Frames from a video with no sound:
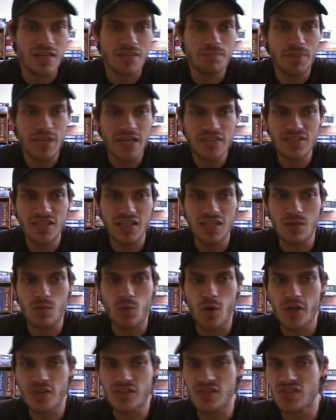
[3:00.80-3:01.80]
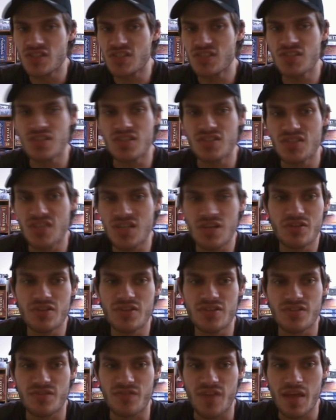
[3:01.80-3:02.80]
it basically works as just a
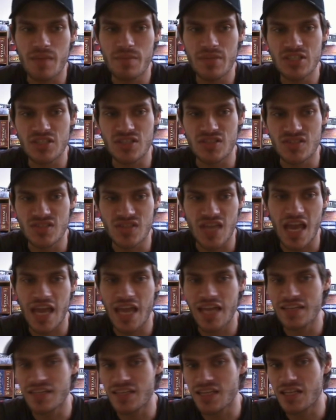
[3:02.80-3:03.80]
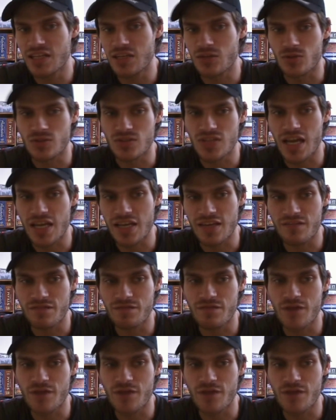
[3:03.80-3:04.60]
series of images scanned in or taken